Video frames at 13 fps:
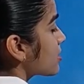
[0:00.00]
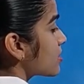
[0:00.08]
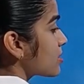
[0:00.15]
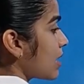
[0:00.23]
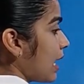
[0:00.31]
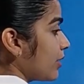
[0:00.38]

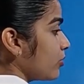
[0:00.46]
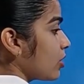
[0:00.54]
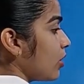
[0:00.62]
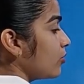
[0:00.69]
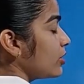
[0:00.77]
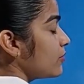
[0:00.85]
Start your
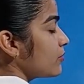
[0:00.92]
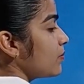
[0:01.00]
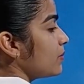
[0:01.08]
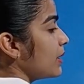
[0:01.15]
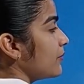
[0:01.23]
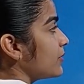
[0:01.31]
counting
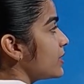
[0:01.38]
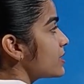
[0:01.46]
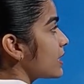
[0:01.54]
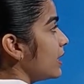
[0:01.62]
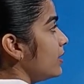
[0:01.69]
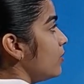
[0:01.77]
from left hand
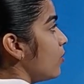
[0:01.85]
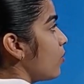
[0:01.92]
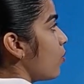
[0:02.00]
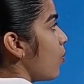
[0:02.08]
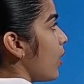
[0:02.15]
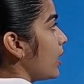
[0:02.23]
side.
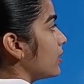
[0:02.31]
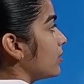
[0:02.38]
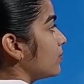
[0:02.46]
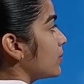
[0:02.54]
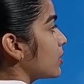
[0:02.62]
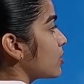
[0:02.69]
1,
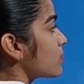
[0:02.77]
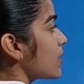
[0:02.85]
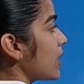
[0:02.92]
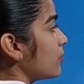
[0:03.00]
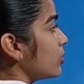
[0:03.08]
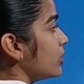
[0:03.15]
because we
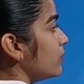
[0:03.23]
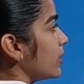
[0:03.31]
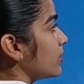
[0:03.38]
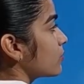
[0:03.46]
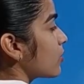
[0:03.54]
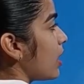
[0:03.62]
have only
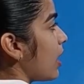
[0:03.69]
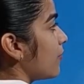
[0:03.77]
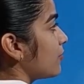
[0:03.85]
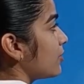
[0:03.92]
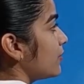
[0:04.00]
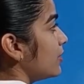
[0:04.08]
1. So
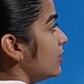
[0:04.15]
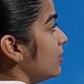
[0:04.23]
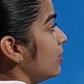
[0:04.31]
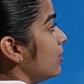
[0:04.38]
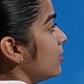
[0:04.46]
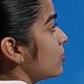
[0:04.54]
after 1,
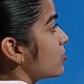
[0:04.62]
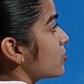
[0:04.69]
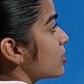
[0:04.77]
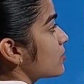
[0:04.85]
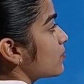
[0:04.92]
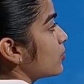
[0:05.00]

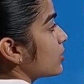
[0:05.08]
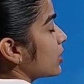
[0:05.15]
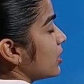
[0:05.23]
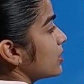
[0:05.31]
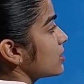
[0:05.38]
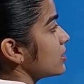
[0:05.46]
just put
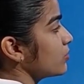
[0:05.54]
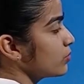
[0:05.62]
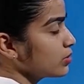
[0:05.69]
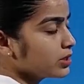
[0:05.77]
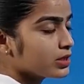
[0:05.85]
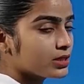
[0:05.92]
a 0.
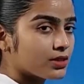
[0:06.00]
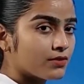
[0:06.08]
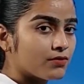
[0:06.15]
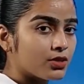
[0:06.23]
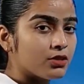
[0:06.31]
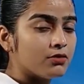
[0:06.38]
This is a
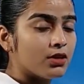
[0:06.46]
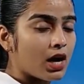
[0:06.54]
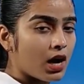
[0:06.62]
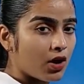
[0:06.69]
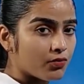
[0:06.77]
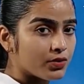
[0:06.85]
way
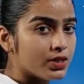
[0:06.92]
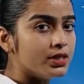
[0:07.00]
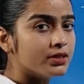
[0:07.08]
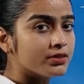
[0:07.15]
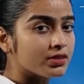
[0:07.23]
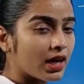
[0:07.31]
how we
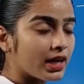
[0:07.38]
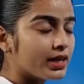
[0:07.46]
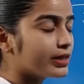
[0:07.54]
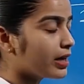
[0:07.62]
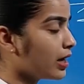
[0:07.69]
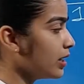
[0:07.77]

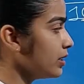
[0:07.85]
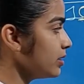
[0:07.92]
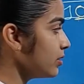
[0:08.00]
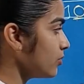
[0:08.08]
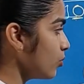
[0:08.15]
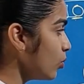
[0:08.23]
write our
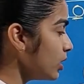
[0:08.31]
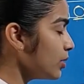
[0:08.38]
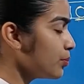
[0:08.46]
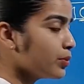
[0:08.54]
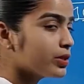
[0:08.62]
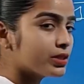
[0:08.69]
whole
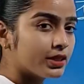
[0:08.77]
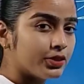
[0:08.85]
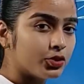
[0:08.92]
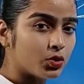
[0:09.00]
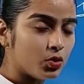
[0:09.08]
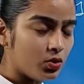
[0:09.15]
numbers
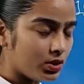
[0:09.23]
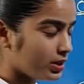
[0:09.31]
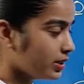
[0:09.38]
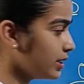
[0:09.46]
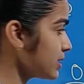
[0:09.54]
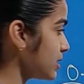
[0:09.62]
into
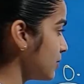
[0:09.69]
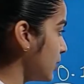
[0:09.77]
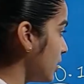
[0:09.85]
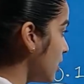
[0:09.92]
decimal.